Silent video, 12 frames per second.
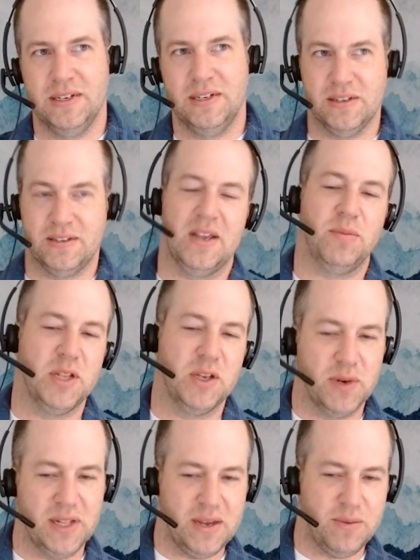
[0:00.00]
disabling
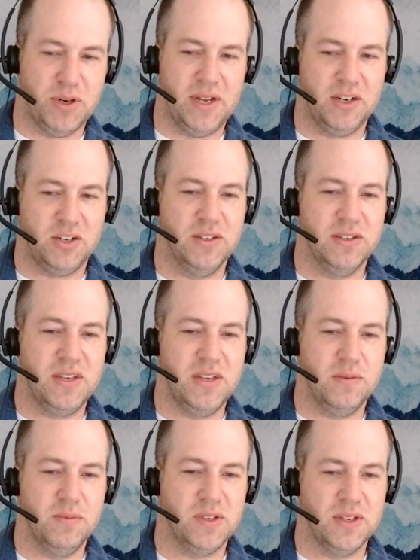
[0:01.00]
relay protection
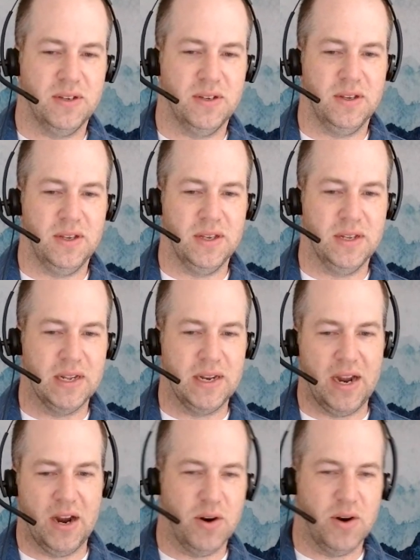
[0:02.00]
schemes in an
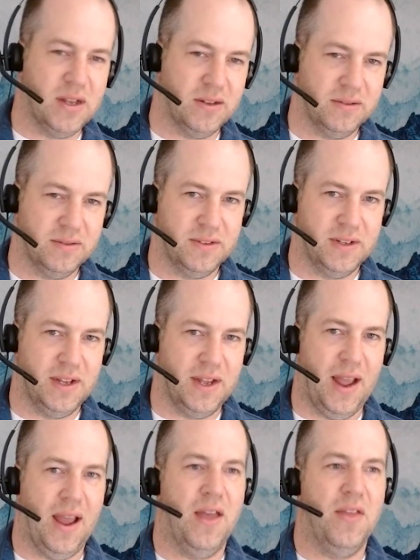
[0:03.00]
area
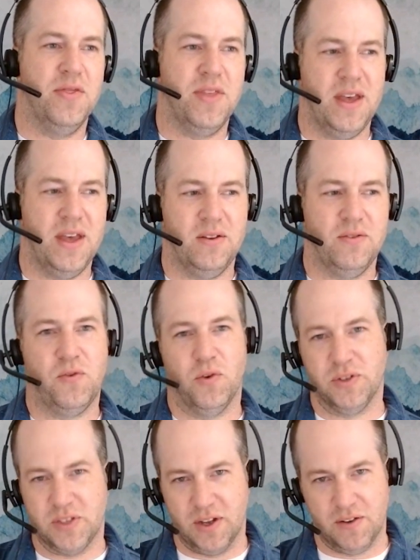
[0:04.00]
and then
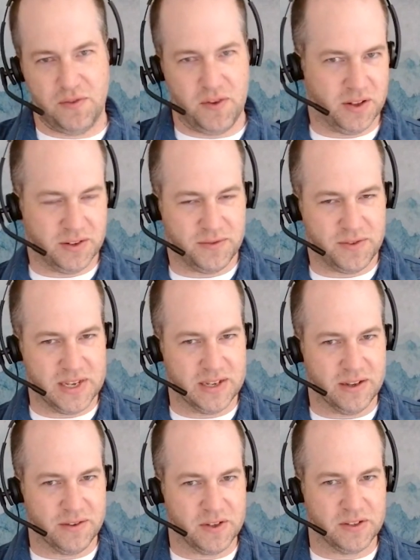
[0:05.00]
forcing a fault
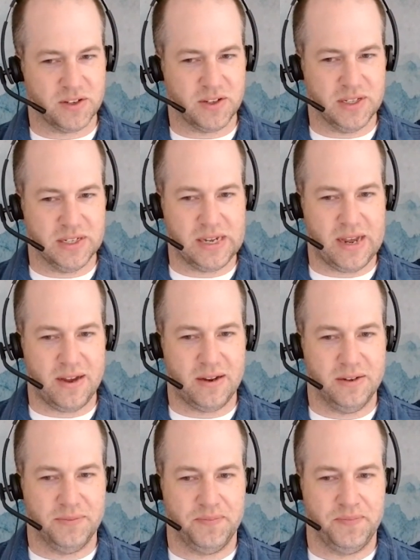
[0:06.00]
via a physical attack.